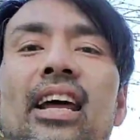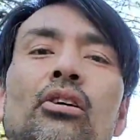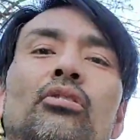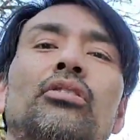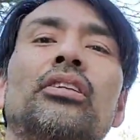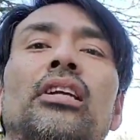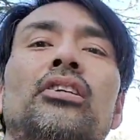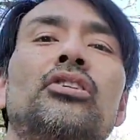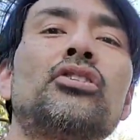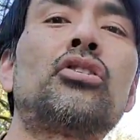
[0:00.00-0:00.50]
I
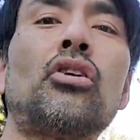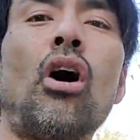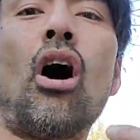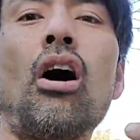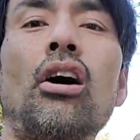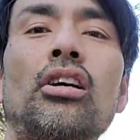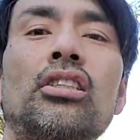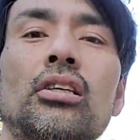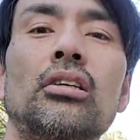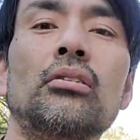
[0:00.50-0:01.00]
don't teach
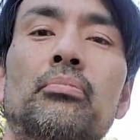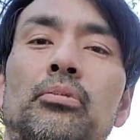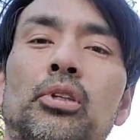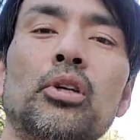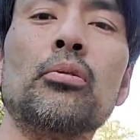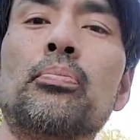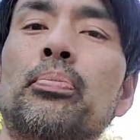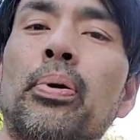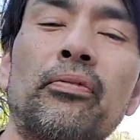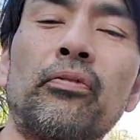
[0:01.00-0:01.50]
dogs to
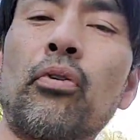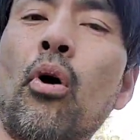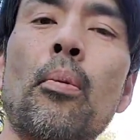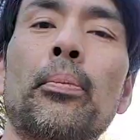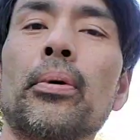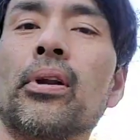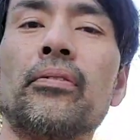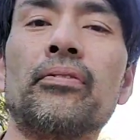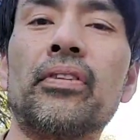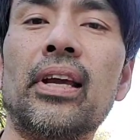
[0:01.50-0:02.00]
do
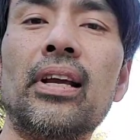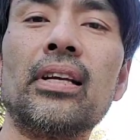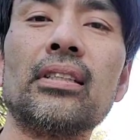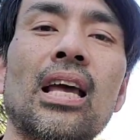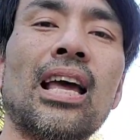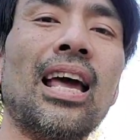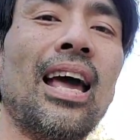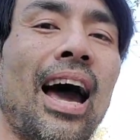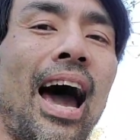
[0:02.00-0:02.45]
performative things.